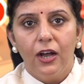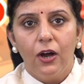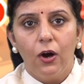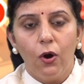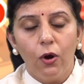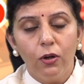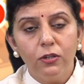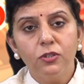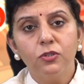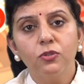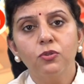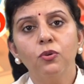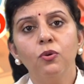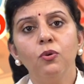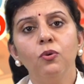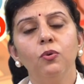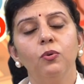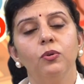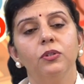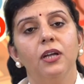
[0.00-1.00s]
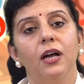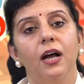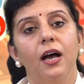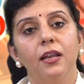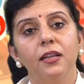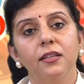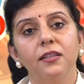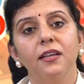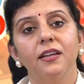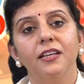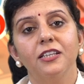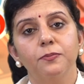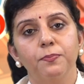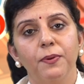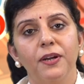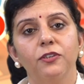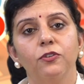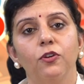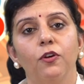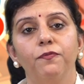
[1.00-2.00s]
Also, the another
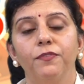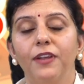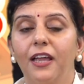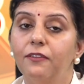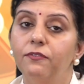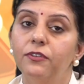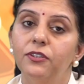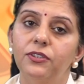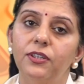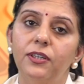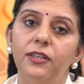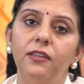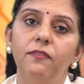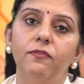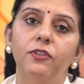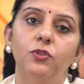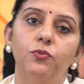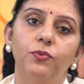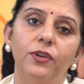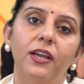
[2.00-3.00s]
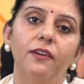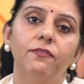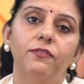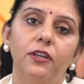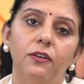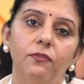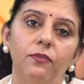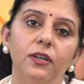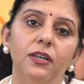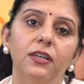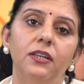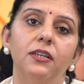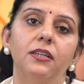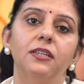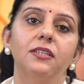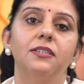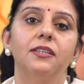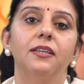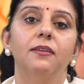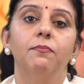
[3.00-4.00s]
aspect of diversity which we have covered
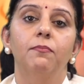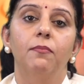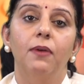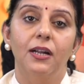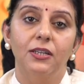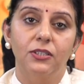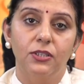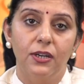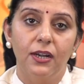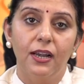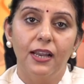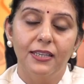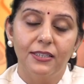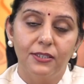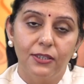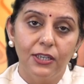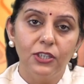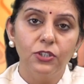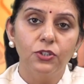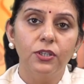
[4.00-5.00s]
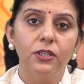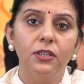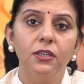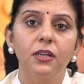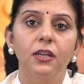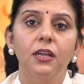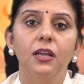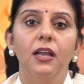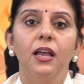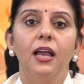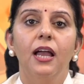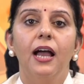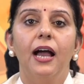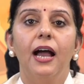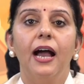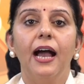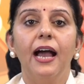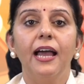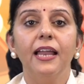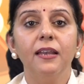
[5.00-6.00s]
is the marginalization,
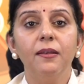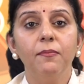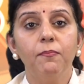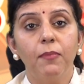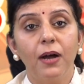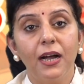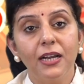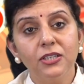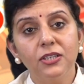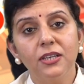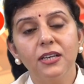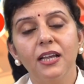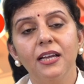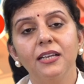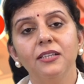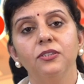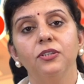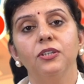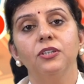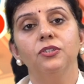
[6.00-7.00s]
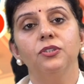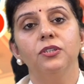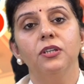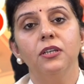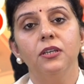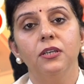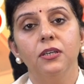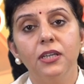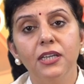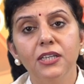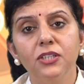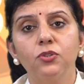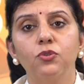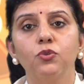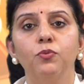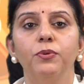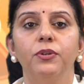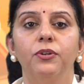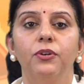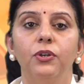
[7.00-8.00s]
and marginalization needs
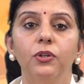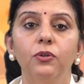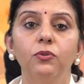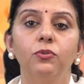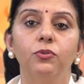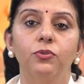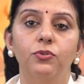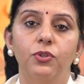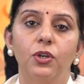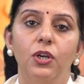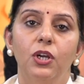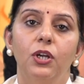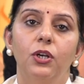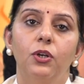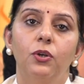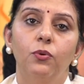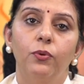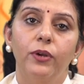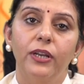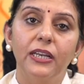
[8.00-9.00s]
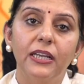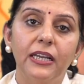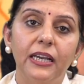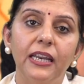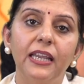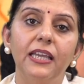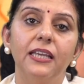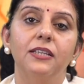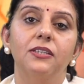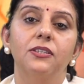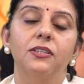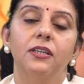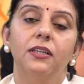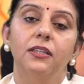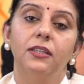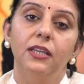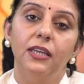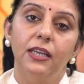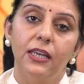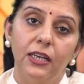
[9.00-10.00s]
to be reduced to increase
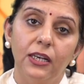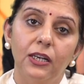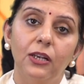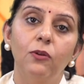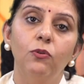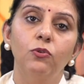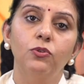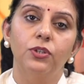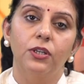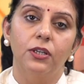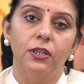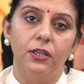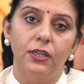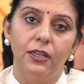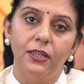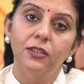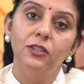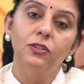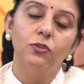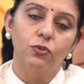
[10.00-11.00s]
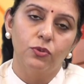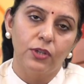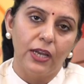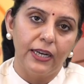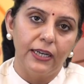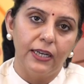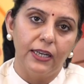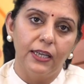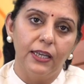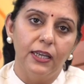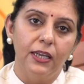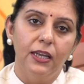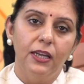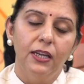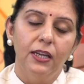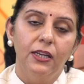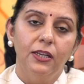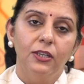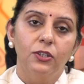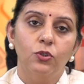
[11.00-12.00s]
the inclusion in the society.
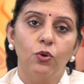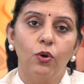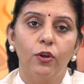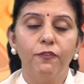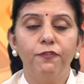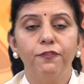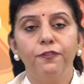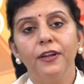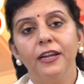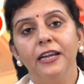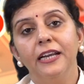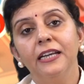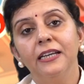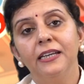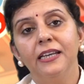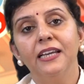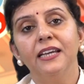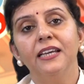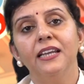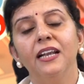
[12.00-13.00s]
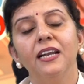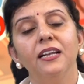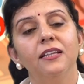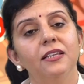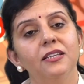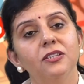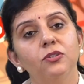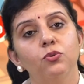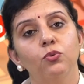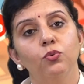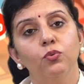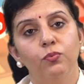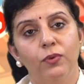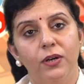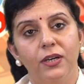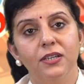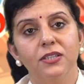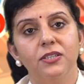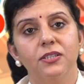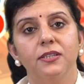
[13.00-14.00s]
So, if we integrate these two
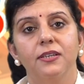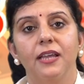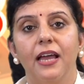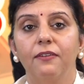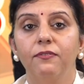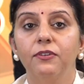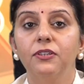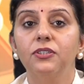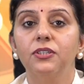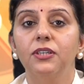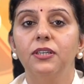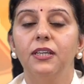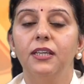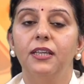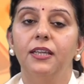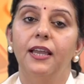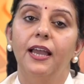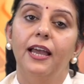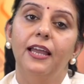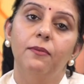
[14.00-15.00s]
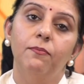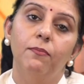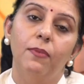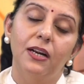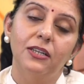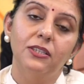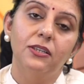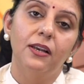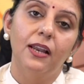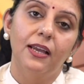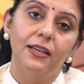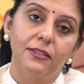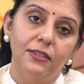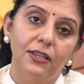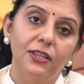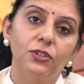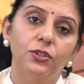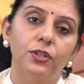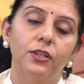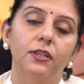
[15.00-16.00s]
words, diversity and
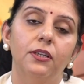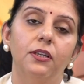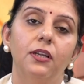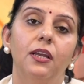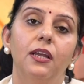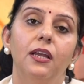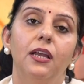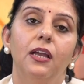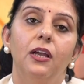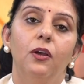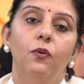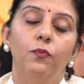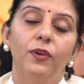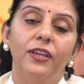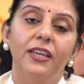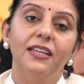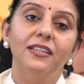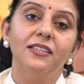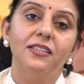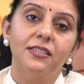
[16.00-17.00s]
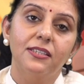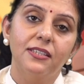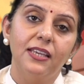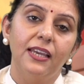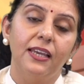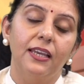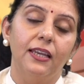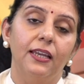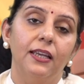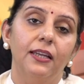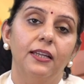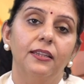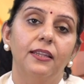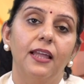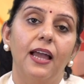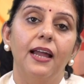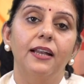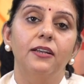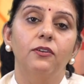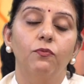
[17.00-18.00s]
marginalization, we can say
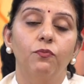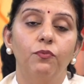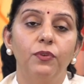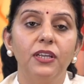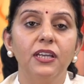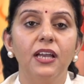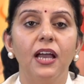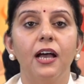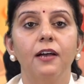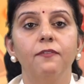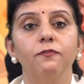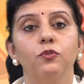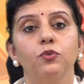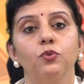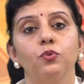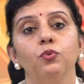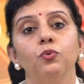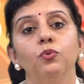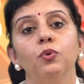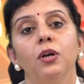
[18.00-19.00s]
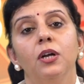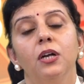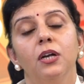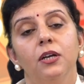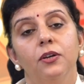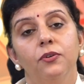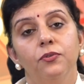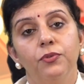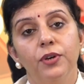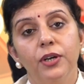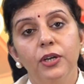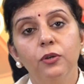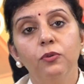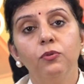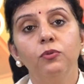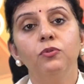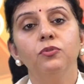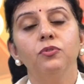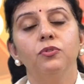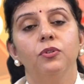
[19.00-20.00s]
that we have to
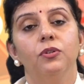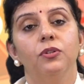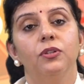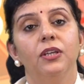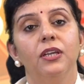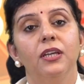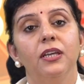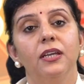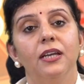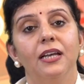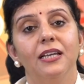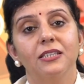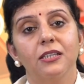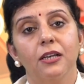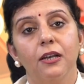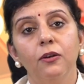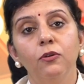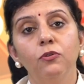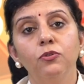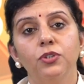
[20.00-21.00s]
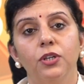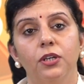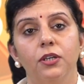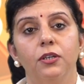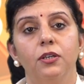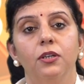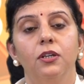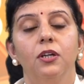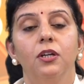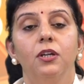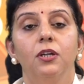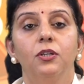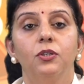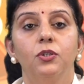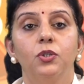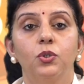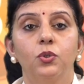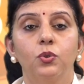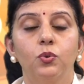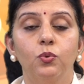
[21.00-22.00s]
reduce the exclusion
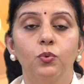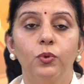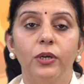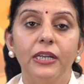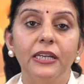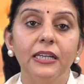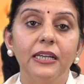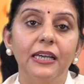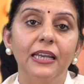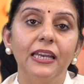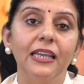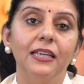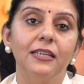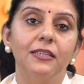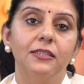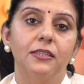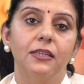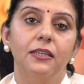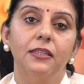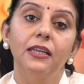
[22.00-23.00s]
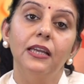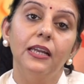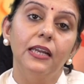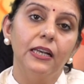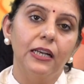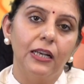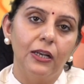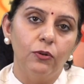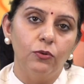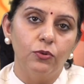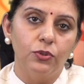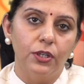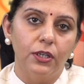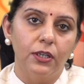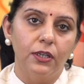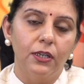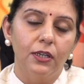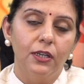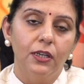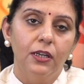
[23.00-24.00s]
to increase the
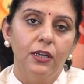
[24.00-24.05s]
inclusion.